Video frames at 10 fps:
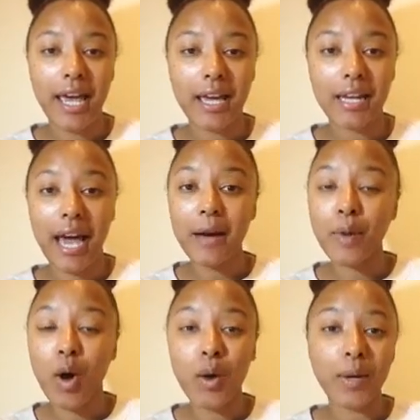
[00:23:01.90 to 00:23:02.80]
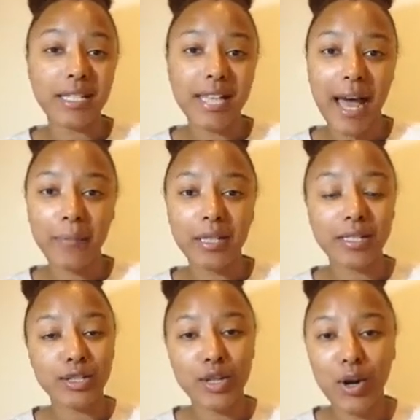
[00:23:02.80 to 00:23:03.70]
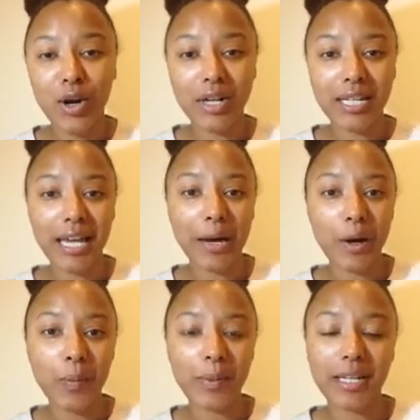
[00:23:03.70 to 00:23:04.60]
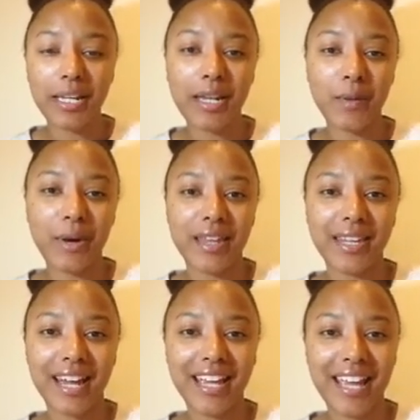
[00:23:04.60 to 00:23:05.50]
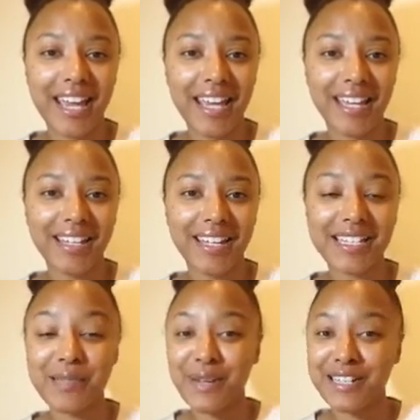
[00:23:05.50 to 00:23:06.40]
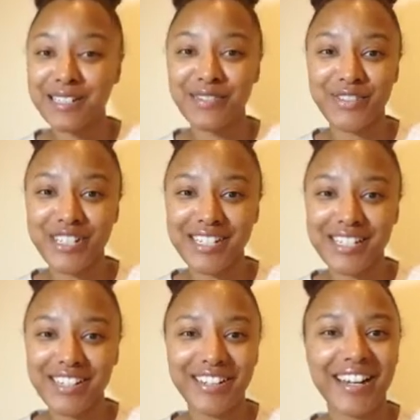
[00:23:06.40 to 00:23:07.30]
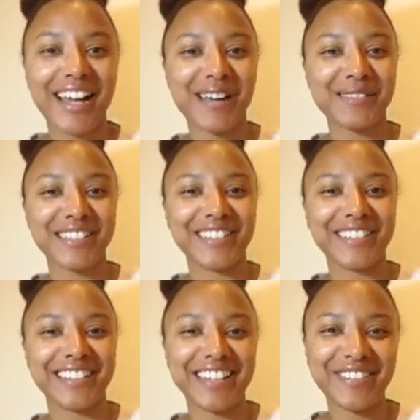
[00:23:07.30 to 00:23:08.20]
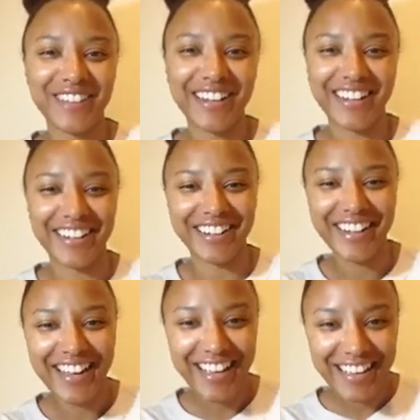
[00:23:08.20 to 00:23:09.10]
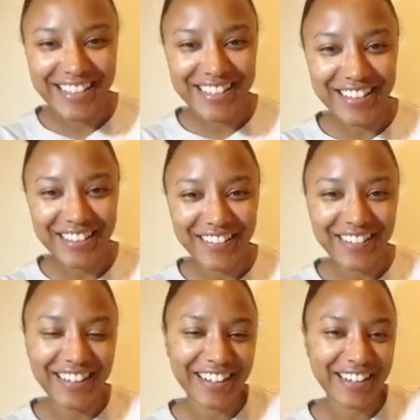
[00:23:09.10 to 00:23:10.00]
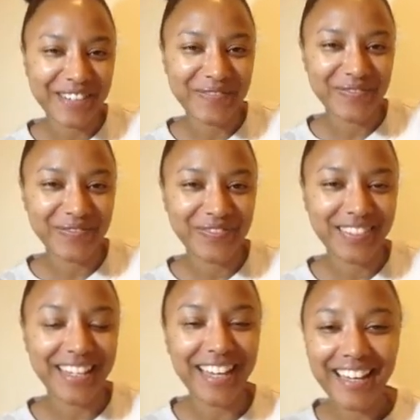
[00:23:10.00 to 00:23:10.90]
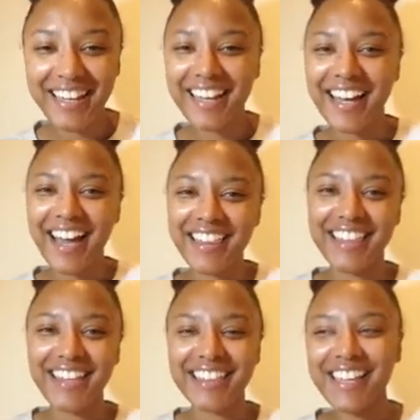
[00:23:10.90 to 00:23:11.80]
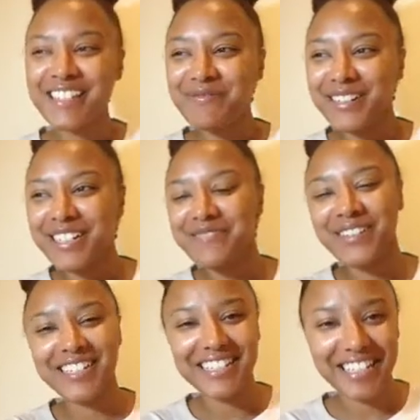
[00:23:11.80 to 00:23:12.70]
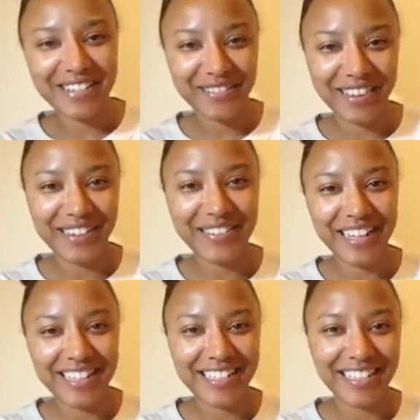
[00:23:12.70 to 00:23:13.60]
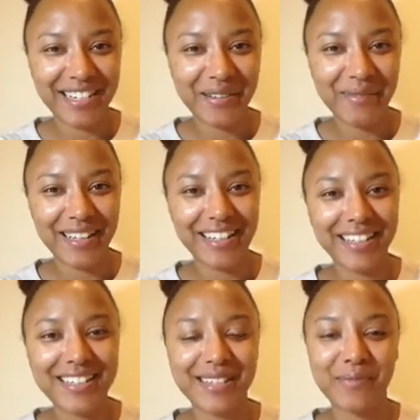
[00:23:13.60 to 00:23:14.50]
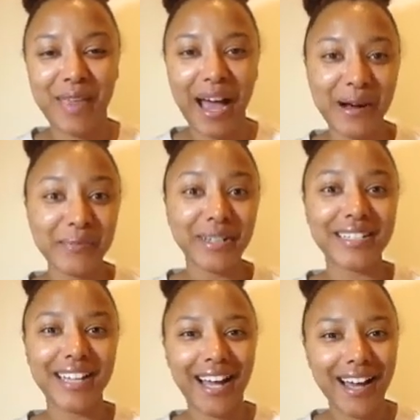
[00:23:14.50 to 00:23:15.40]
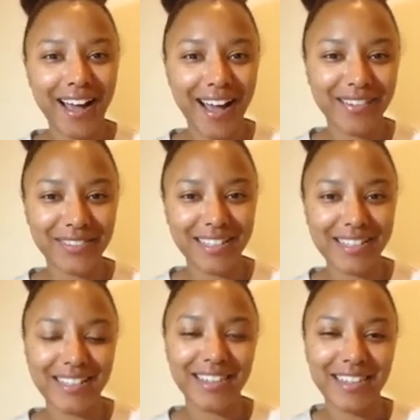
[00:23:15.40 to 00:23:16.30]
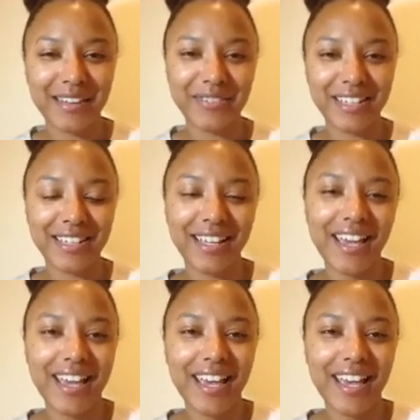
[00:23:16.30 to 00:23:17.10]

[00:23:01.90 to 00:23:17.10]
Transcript: And I'm always happy to talk and help in any way that I can, especially for Jasira. I absolutely love her. So, yeah, I think that's pretty much it with location independence and how much I obviously love it.